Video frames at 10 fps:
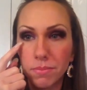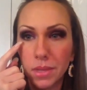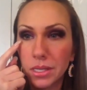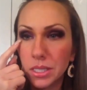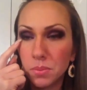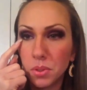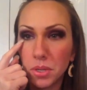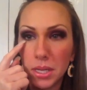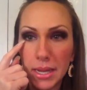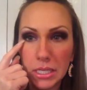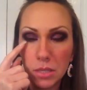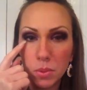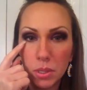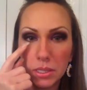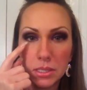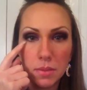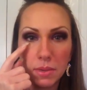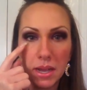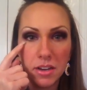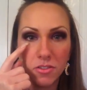I typically like to put some
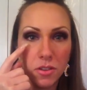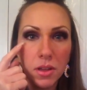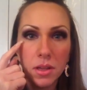kind of